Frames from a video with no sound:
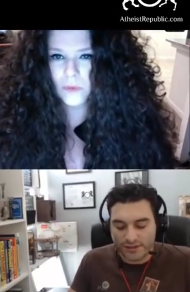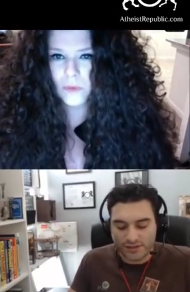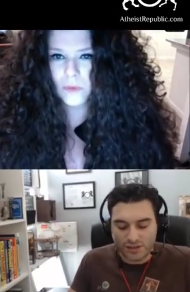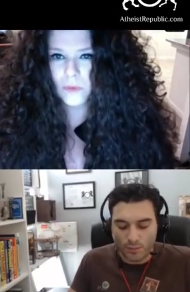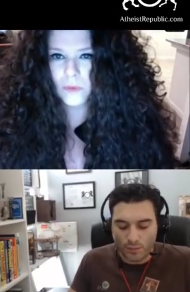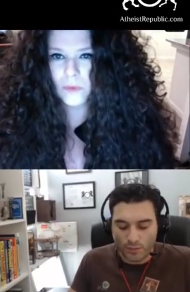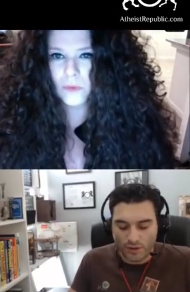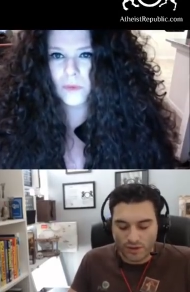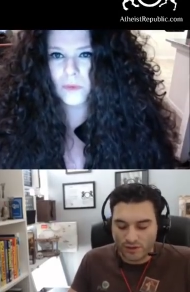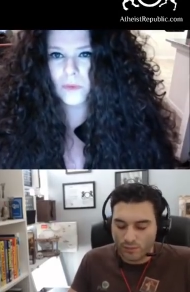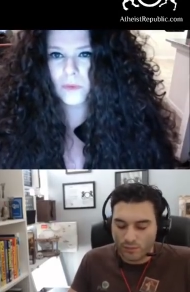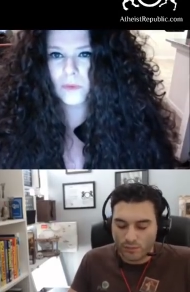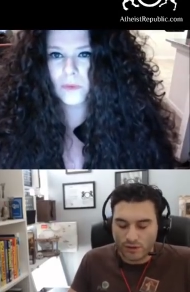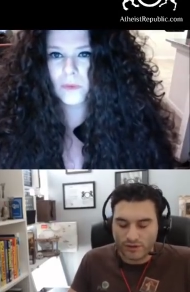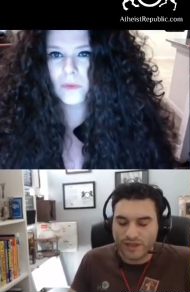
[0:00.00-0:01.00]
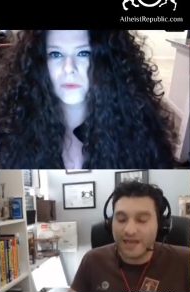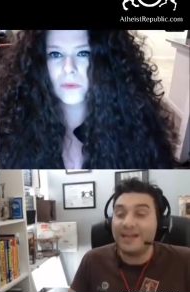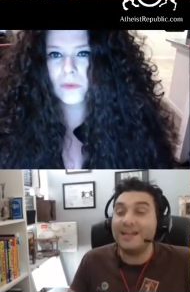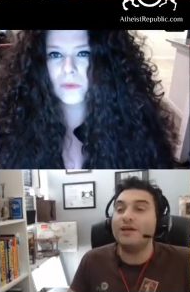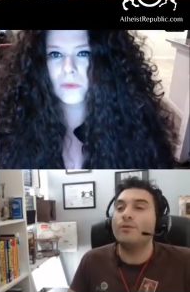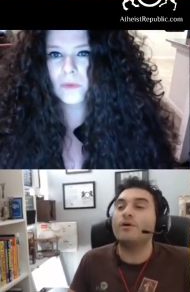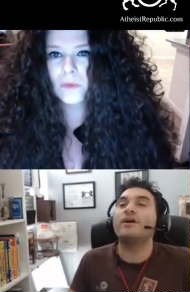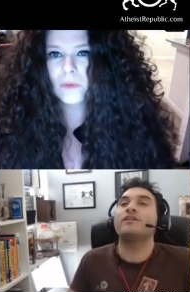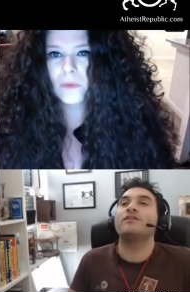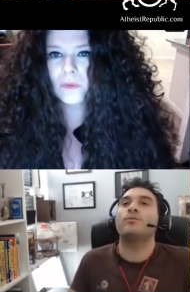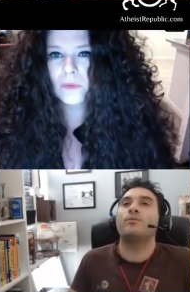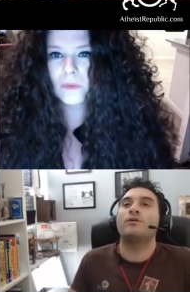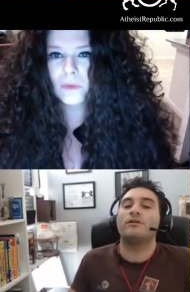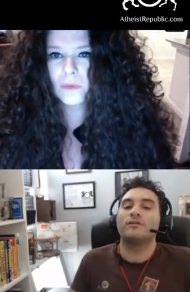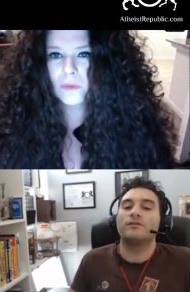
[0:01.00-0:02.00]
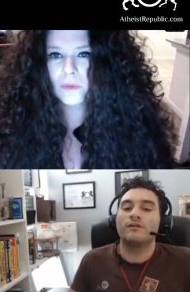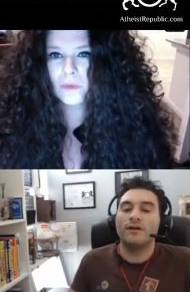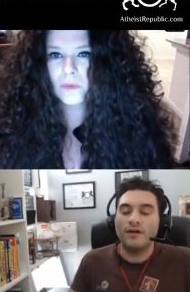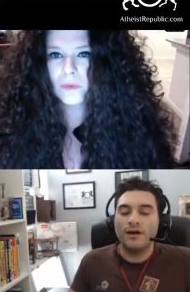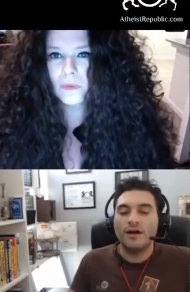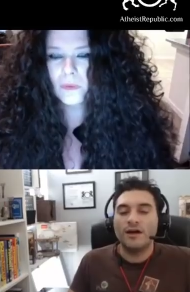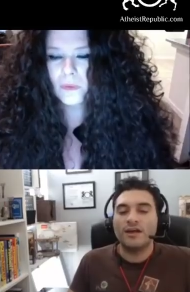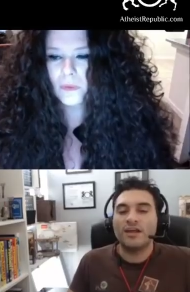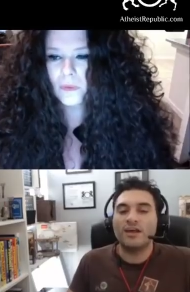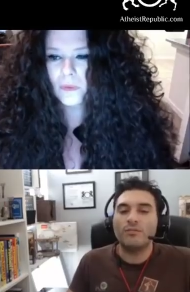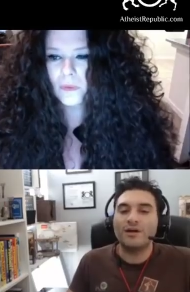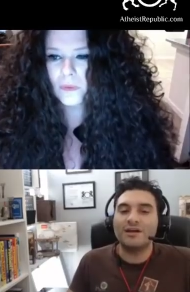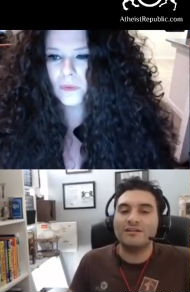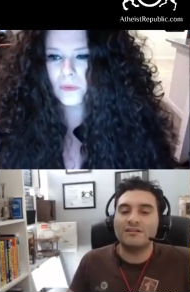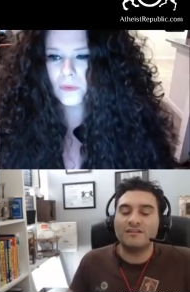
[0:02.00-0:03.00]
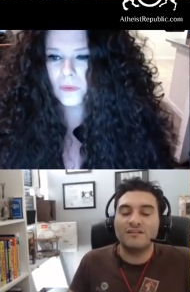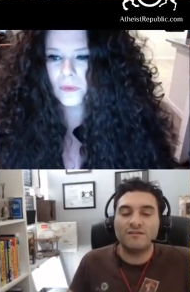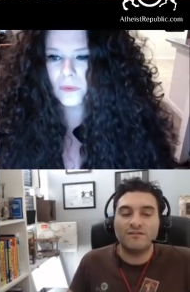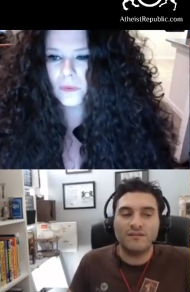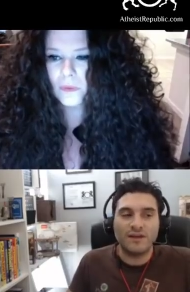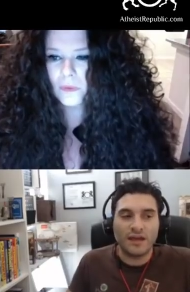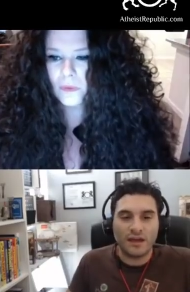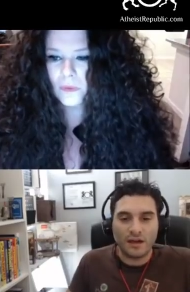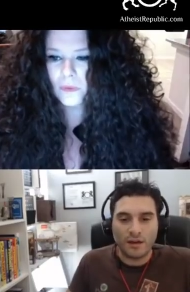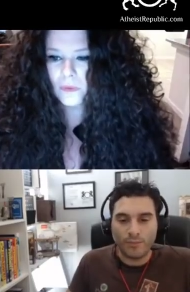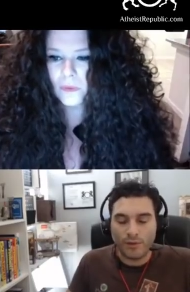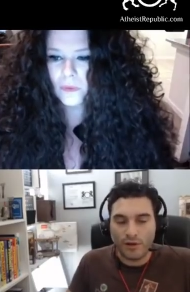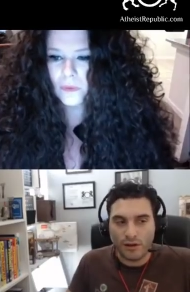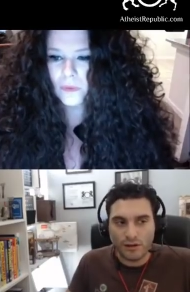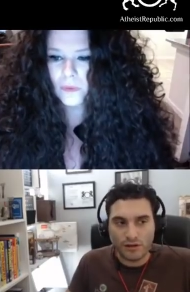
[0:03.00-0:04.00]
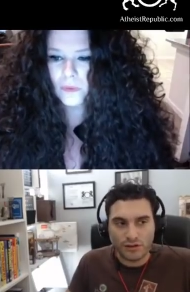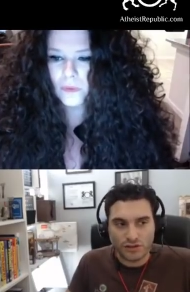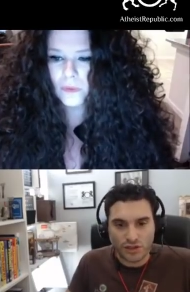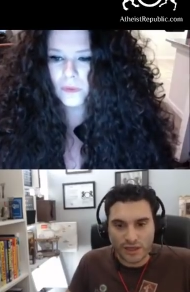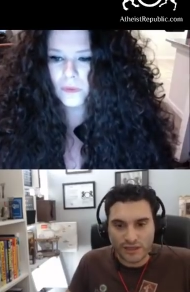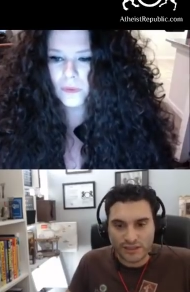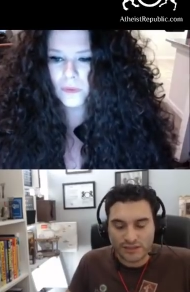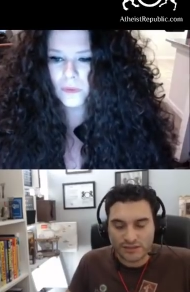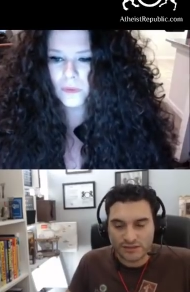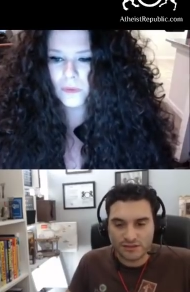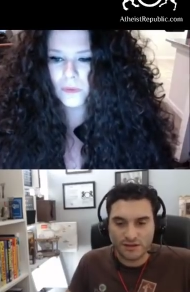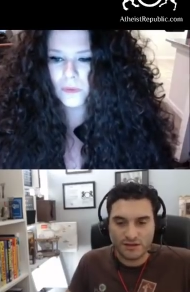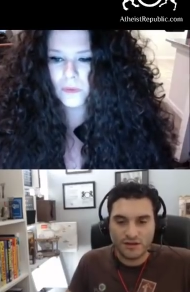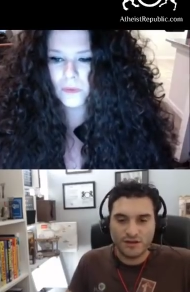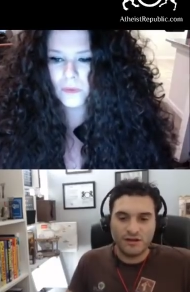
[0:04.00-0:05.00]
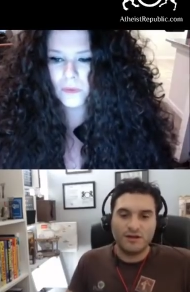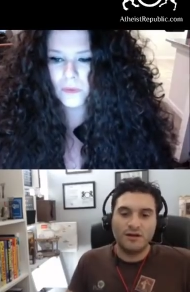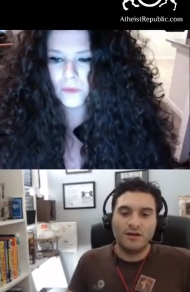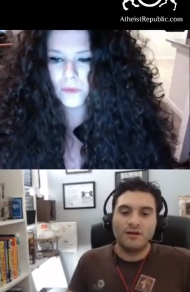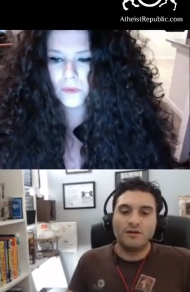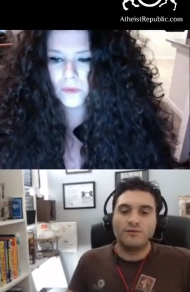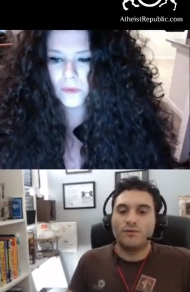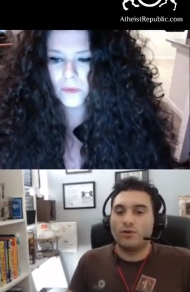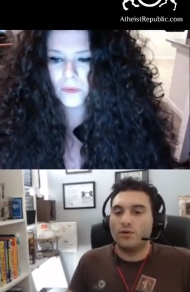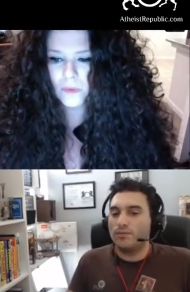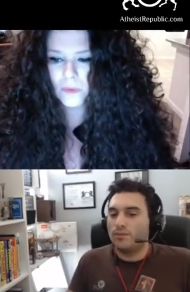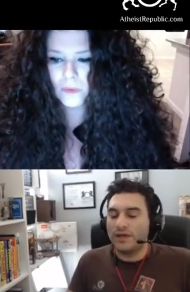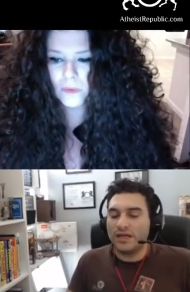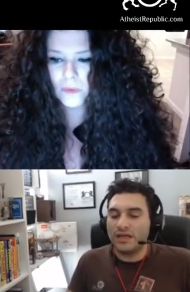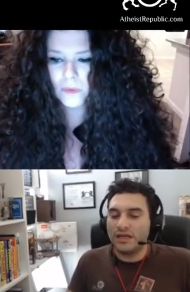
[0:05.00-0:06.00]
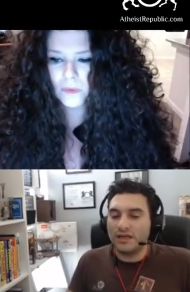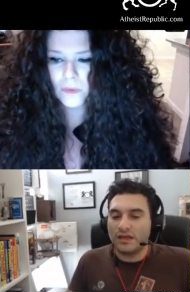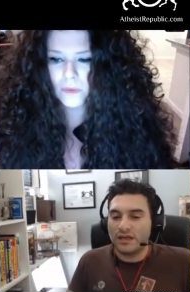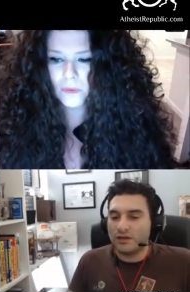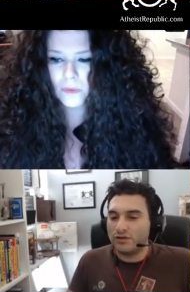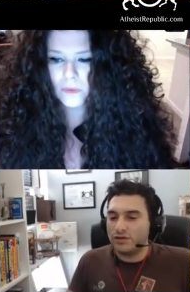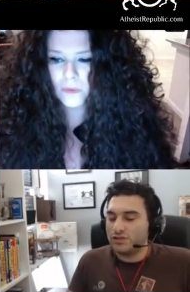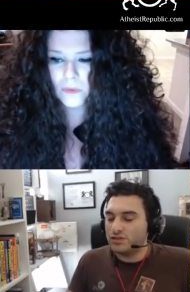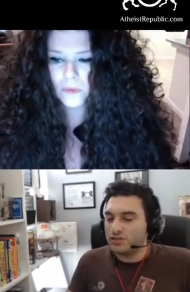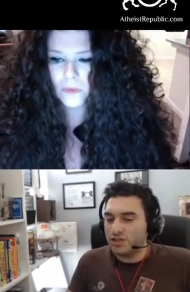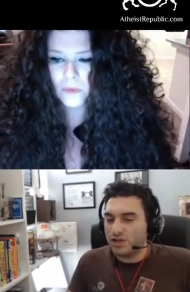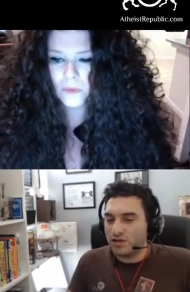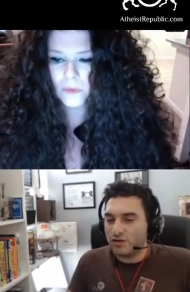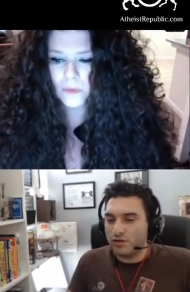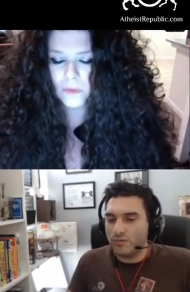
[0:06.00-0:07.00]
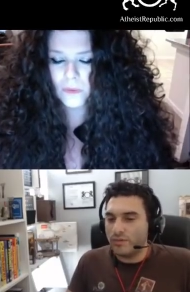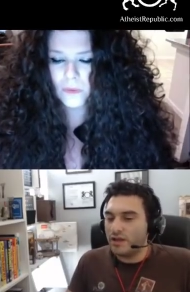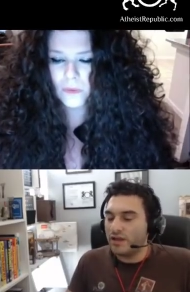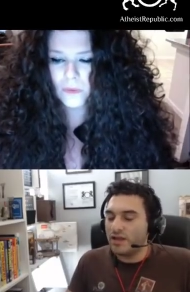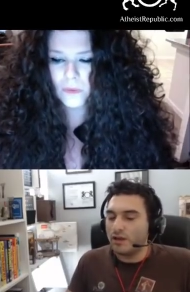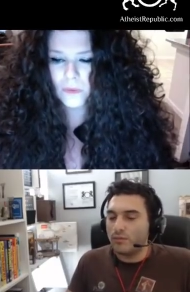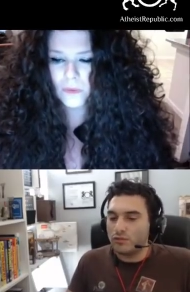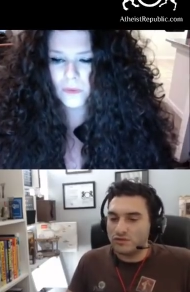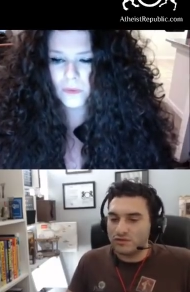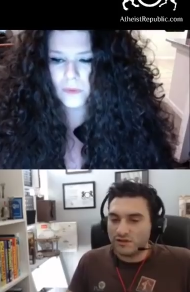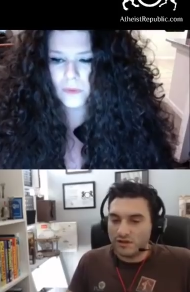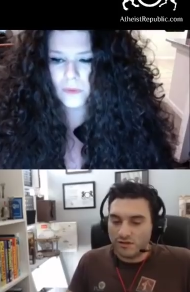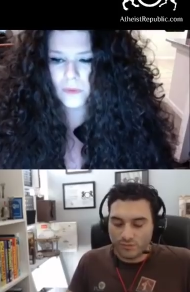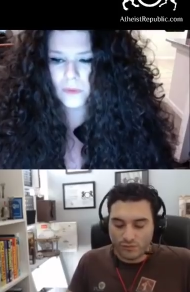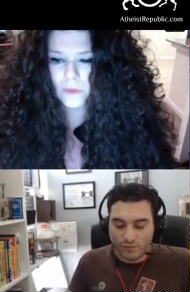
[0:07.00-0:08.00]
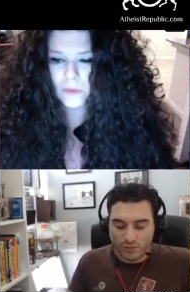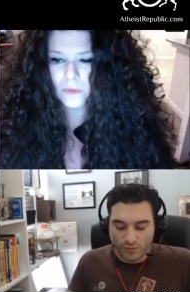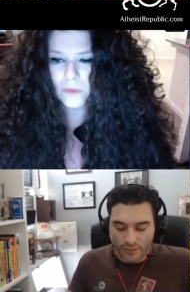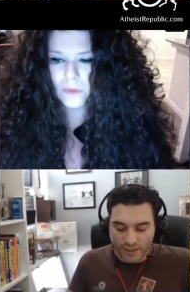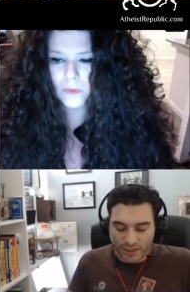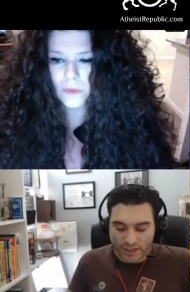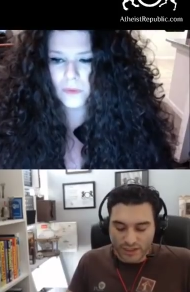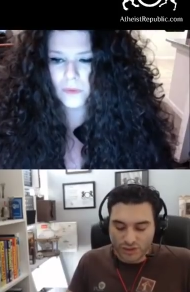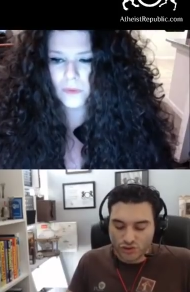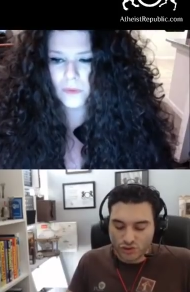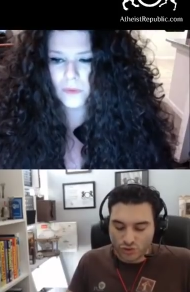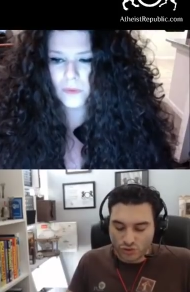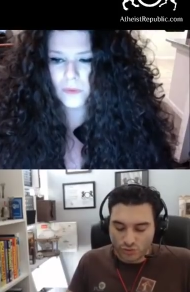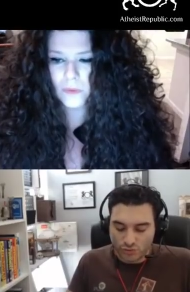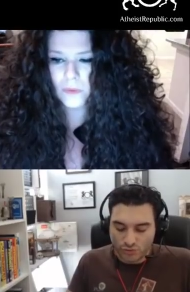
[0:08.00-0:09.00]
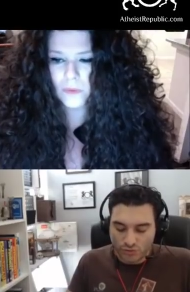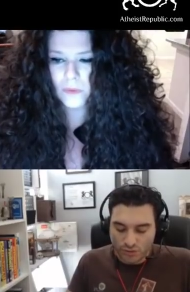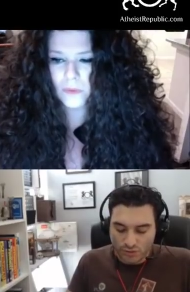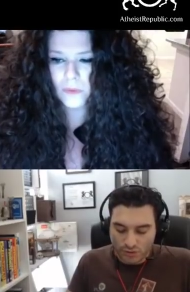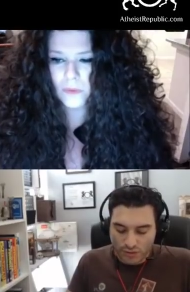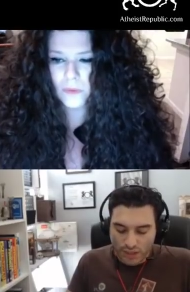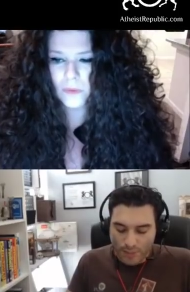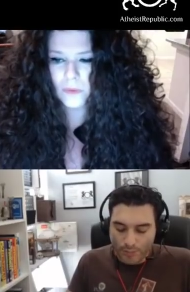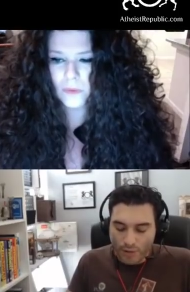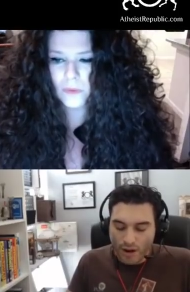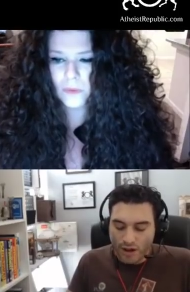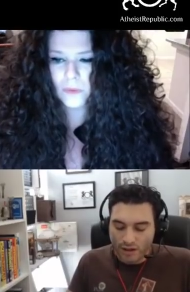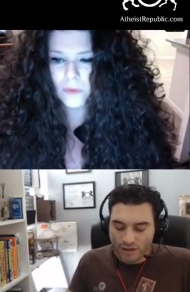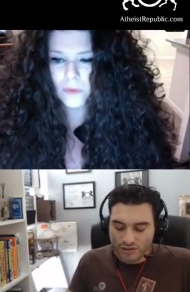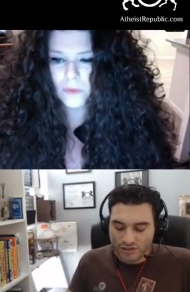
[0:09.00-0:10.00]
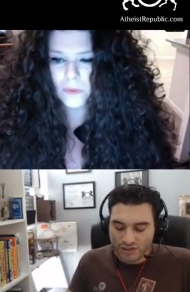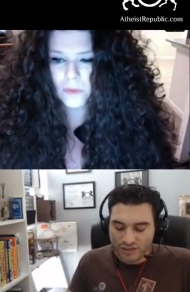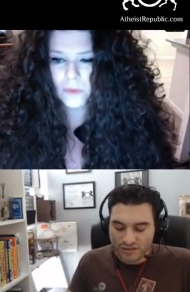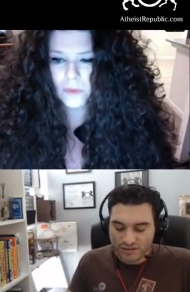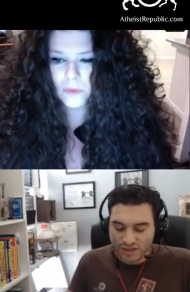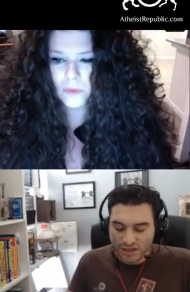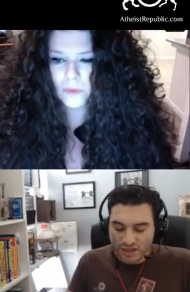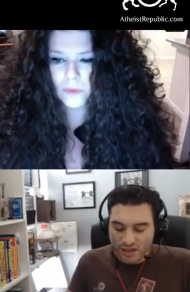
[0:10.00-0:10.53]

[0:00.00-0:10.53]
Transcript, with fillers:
Speaker 1: somewhere in the world anywhere in the world came on TV and apologized for being a Christian or being a Muslim or being a Jew apologize.